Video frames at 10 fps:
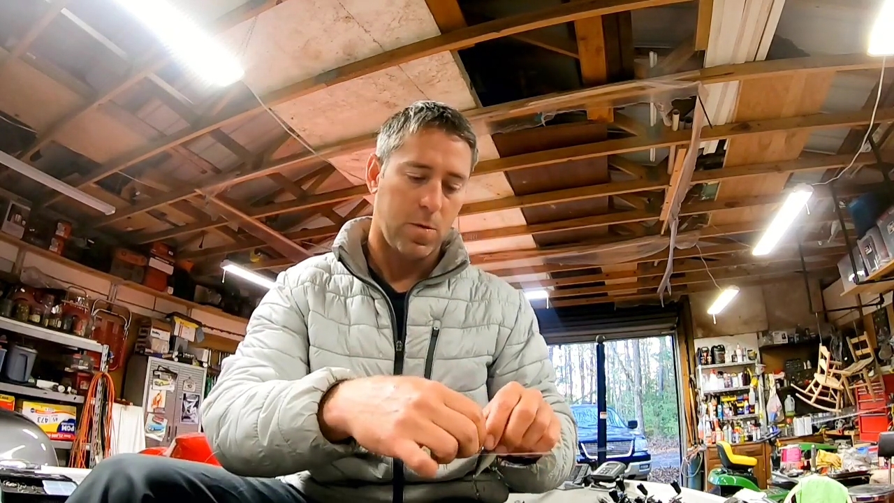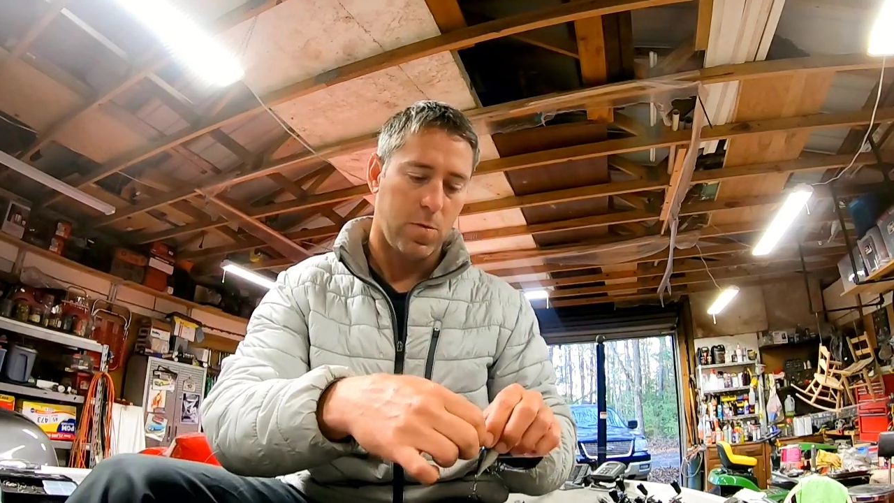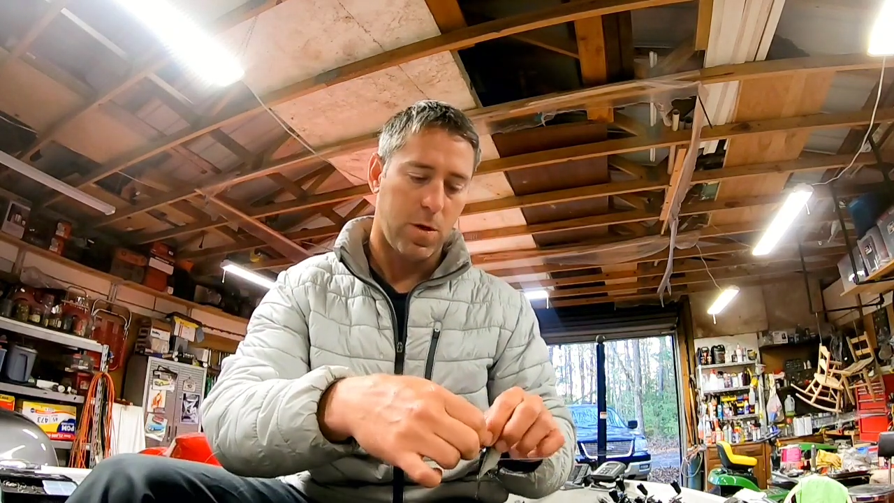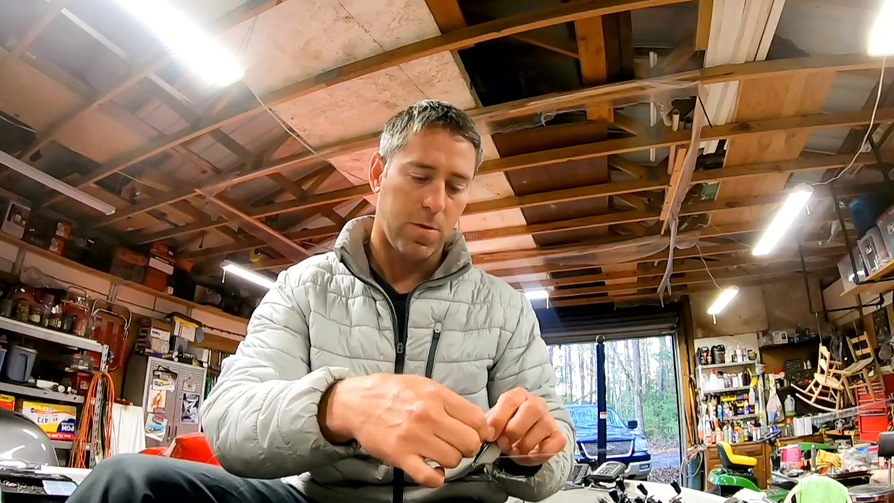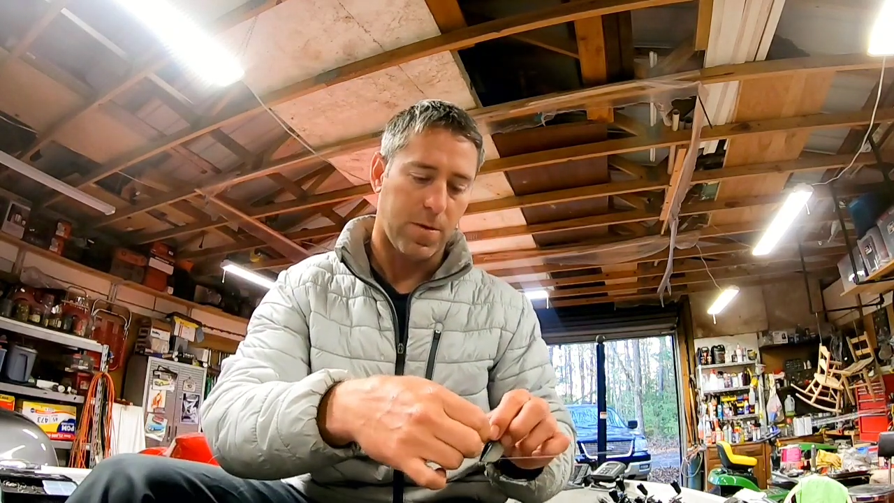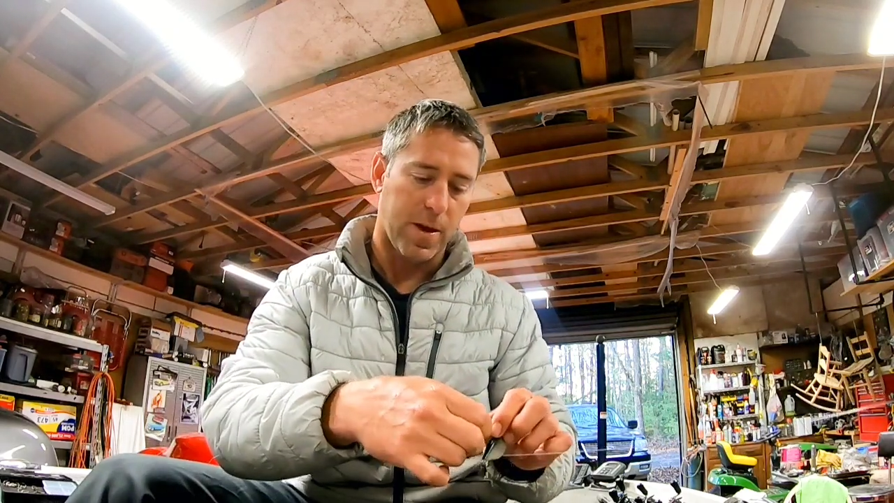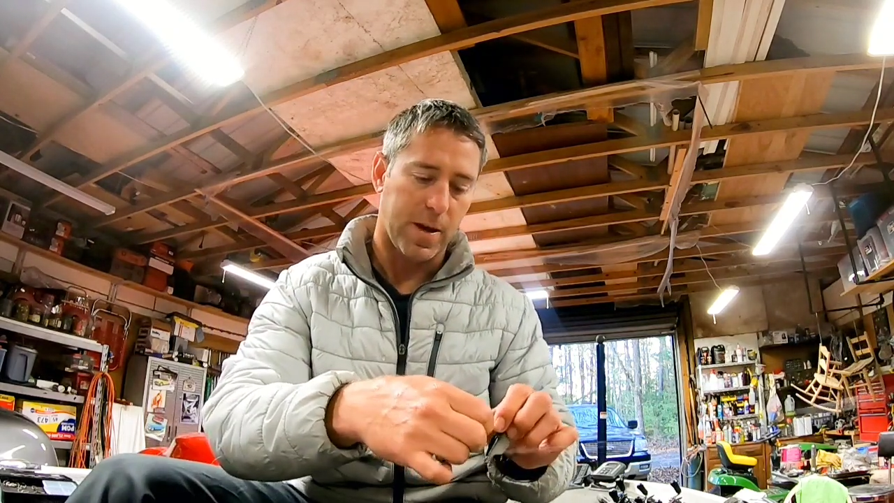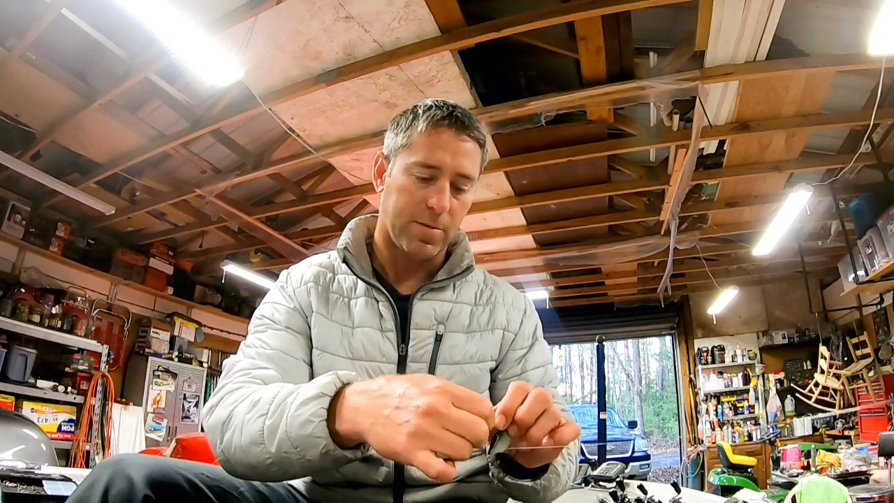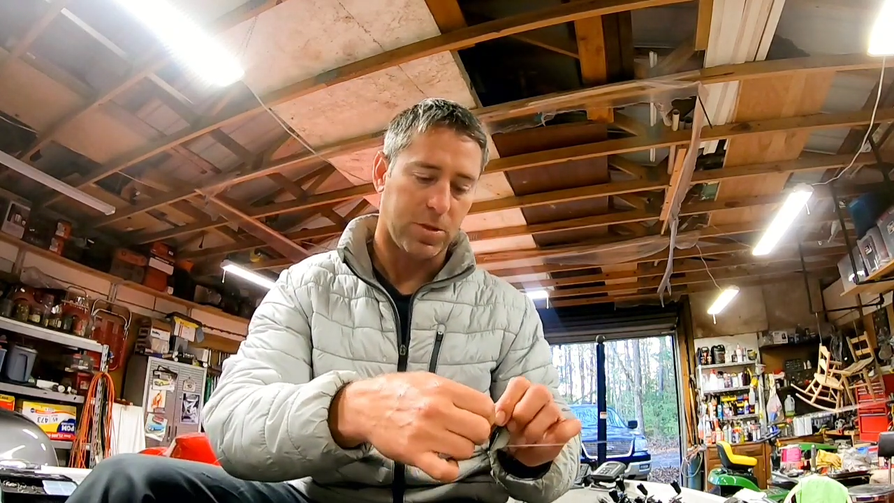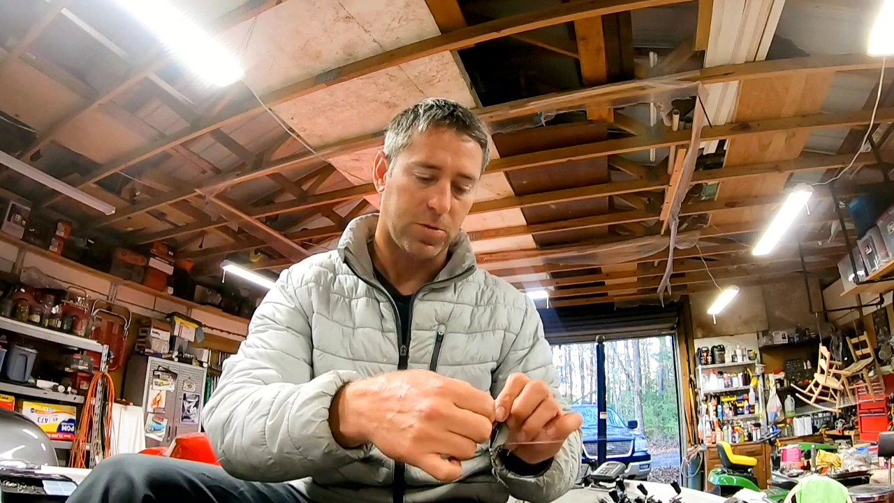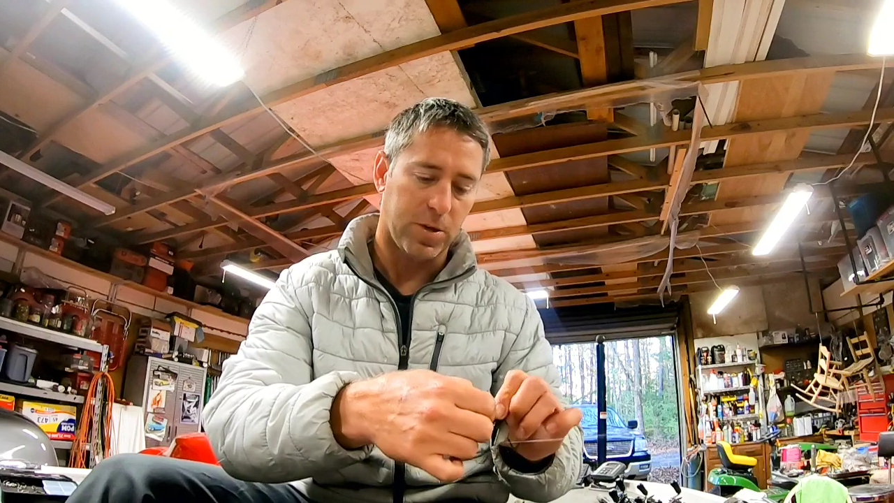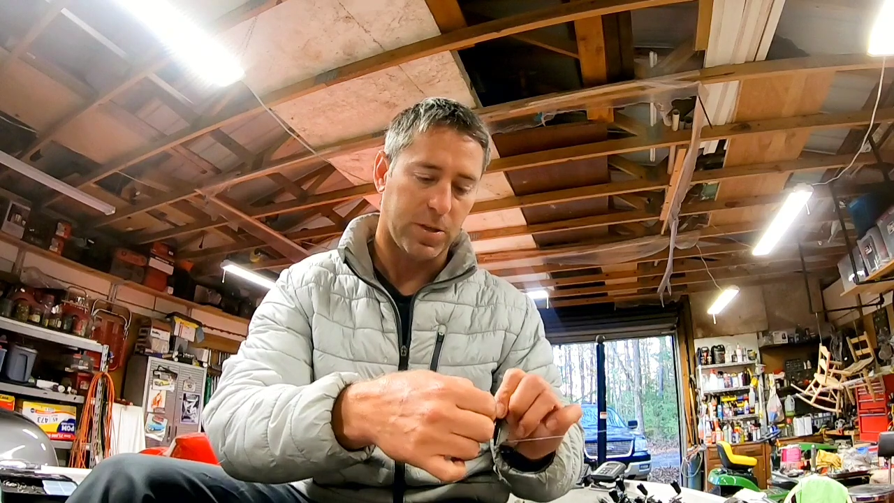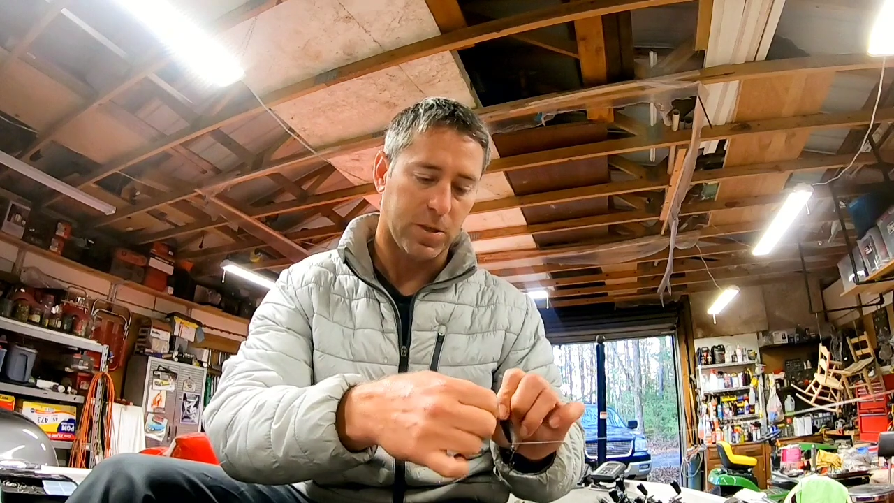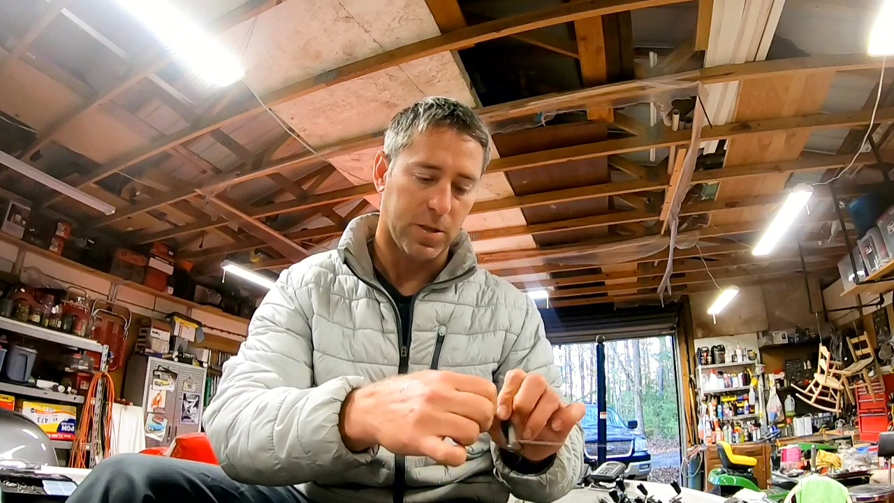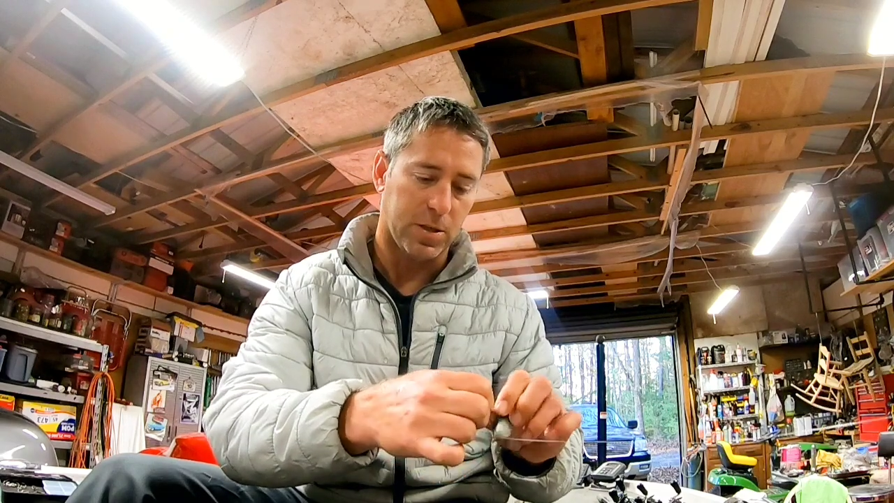one other thing I've just recently